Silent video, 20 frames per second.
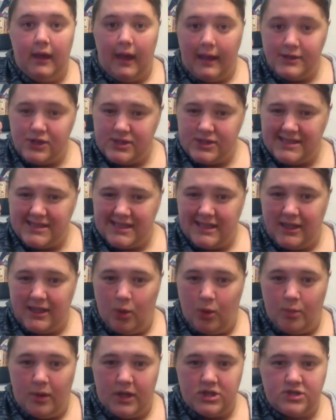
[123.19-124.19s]
just a
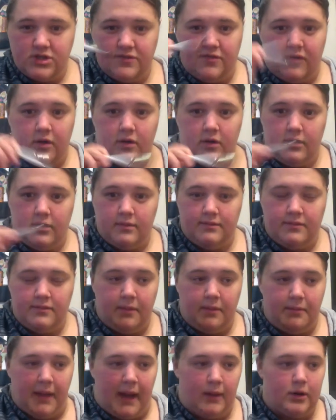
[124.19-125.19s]
little brush for the
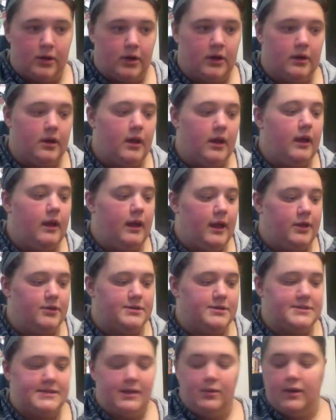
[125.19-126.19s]
powder, and you'll
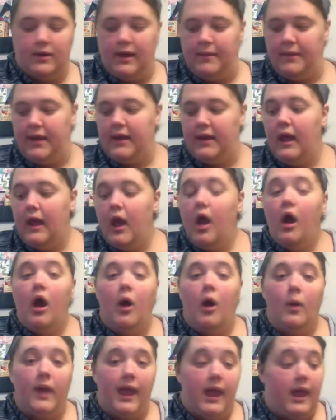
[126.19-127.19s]
see what I mean.
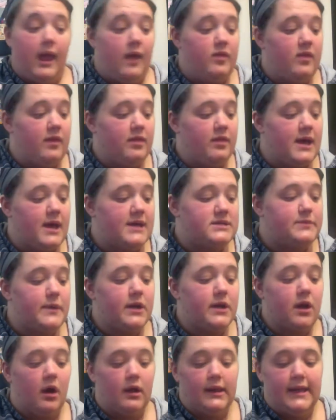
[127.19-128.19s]
Okay, and then last but
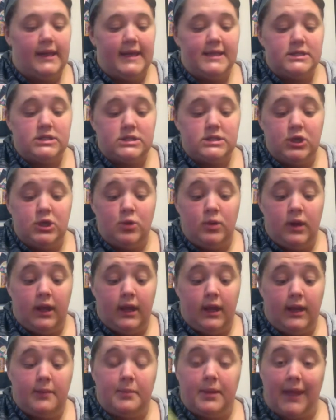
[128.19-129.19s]
not least, you
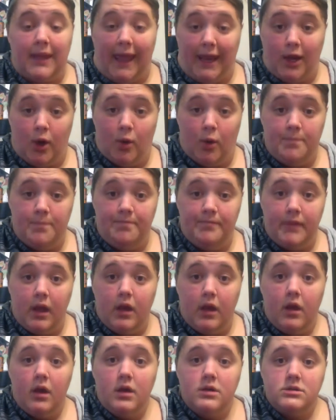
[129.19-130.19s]
need Play-Doh.
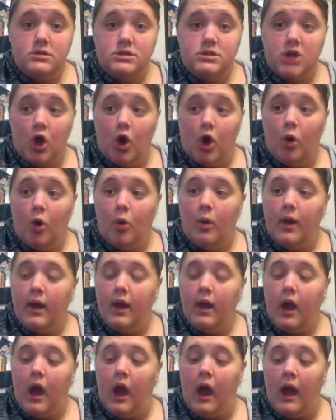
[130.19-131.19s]

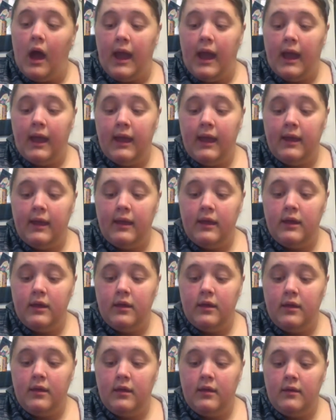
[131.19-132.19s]
So
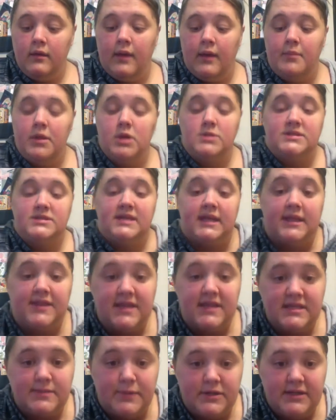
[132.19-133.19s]
I'm using
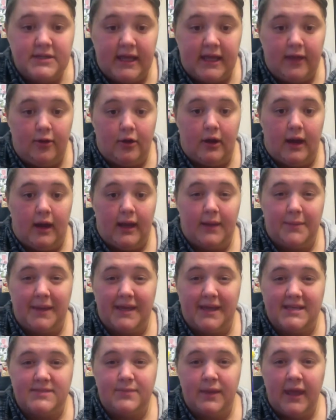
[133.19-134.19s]
this particular kind
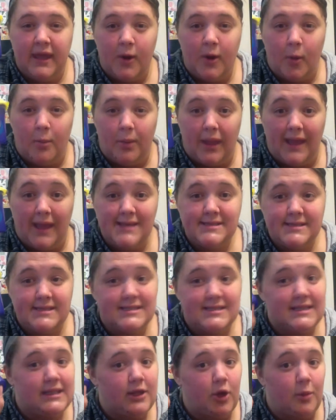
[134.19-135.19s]
because Play-Doh Plus
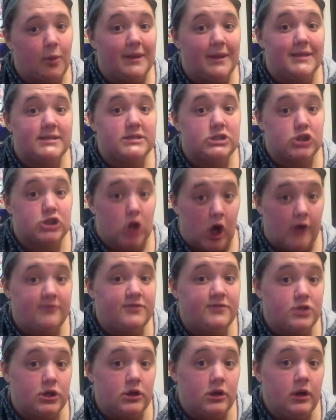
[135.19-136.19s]
is a little bit
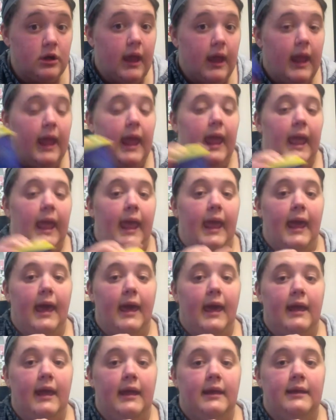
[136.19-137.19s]
softer,
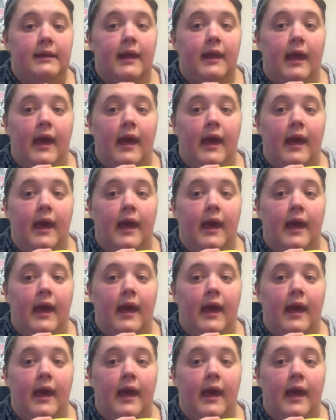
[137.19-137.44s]
and